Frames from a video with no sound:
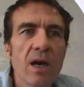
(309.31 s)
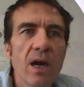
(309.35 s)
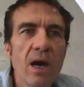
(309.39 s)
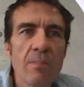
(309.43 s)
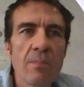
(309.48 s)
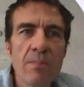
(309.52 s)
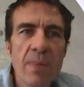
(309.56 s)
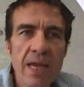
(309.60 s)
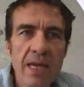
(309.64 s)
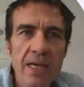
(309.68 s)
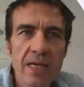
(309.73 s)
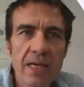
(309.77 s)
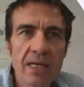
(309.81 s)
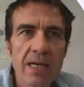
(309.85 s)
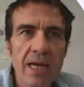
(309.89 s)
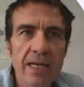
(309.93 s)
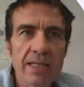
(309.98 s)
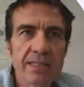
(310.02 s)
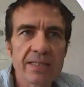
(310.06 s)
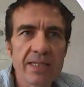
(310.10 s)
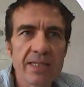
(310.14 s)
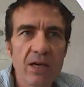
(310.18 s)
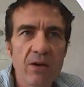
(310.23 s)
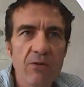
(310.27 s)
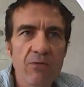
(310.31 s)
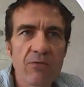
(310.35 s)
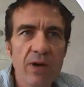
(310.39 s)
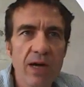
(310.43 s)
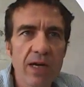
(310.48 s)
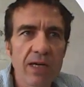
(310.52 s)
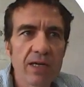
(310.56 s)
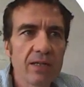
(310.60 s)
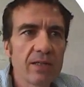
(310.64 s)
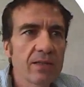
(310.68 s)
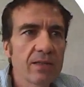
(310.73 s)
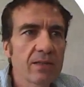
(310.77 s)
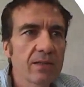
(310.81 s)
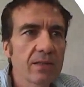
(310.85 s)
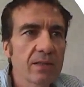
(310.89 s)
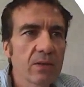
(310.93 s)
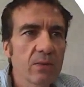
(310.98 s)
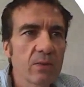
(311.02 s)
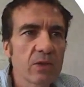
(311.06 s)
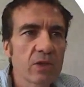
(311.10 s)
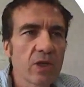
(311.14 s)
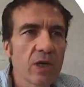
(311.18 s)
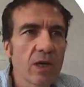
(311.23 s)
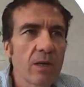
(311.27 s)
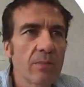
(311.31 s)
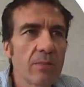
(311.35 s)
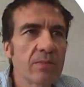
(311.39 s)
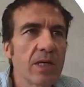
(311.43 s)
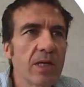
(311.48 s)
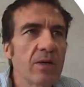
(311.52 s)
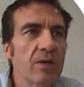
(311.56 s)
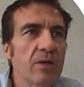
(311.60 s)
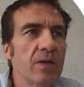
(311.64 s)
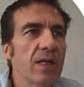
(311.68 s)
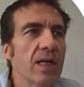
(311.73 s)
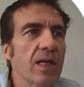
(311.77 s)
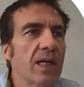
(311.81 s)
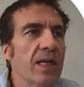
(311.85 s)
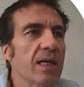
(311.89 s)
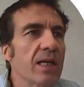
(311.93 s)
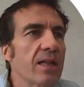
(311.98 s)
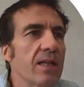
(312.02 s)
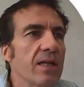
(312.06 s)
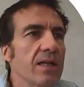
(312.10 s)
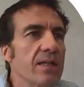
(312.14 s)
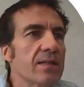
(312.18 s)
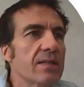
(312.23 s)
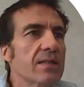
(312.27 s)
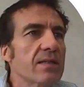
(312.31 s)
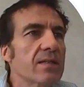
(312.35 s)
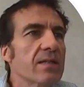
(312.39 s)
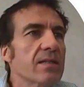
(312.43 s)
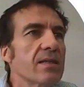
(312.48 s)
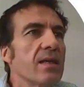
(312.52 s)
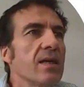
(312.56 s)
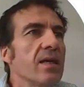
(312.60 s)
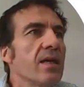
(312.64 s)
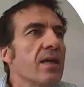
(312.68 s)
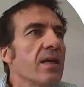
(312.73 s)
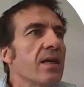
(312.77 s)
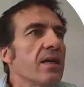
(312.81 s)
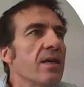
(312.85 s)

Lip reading: I make an Excel file, which comes out like this.